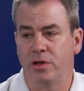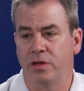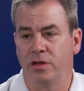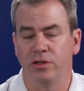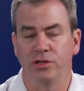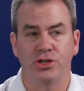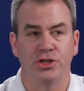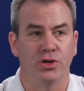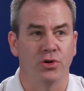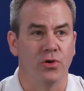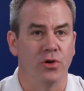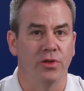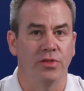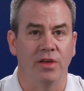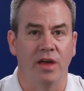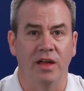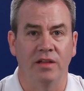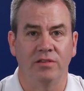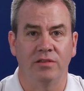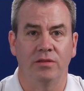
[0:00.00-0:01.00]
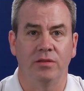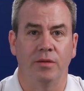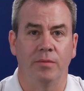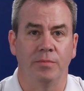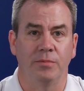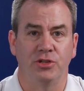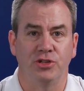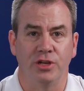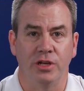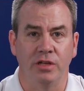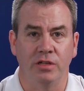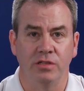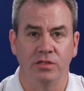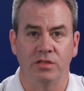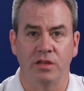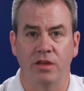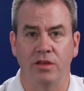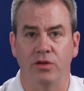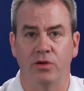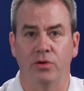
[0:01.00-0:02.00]
ensure that the
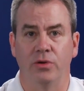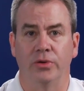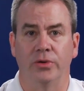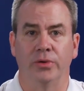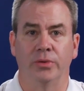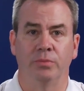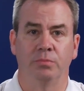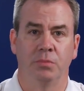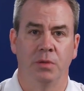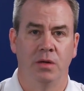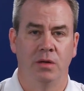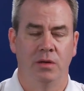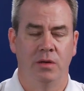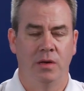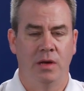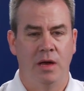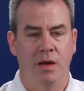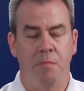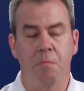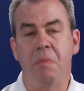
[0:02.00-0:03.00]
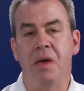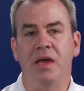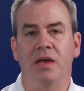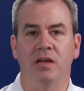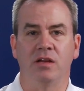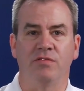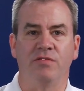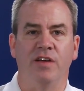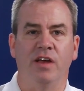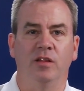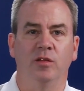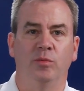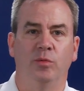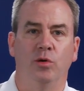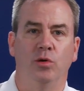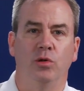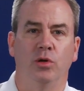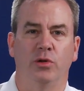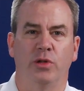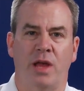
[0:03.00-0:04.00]
machines that you're making available
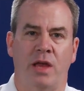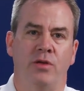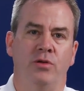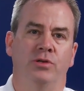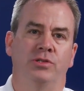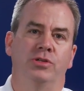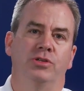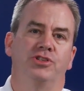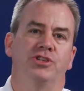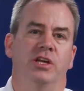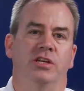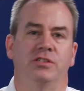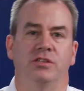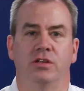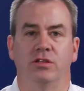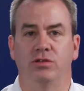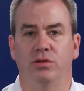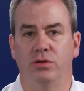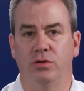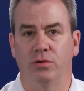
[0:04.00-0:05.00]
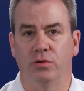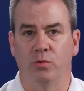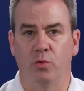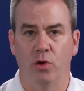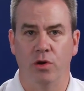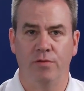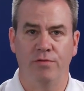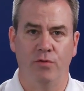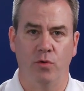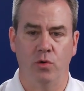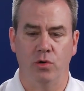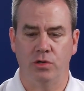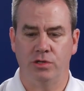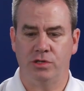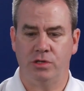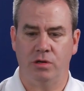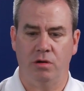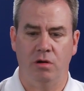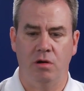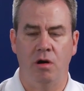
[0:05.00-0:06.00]
or that you're suggesting to your workforce
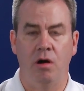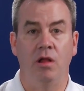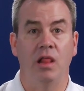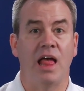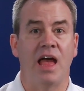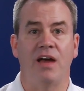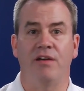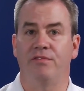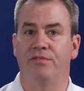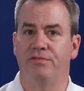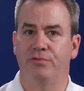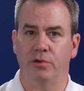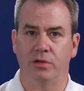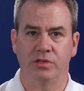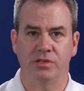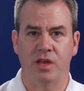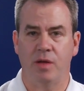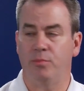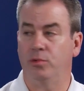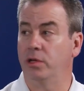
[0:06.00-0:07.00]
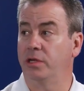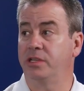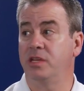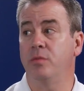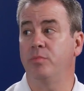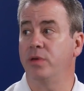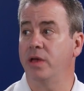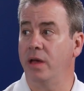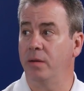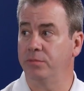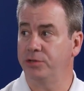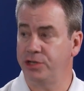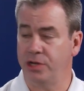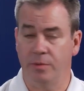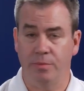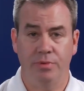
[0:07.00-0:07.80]
so all have, for example, a TPM chip.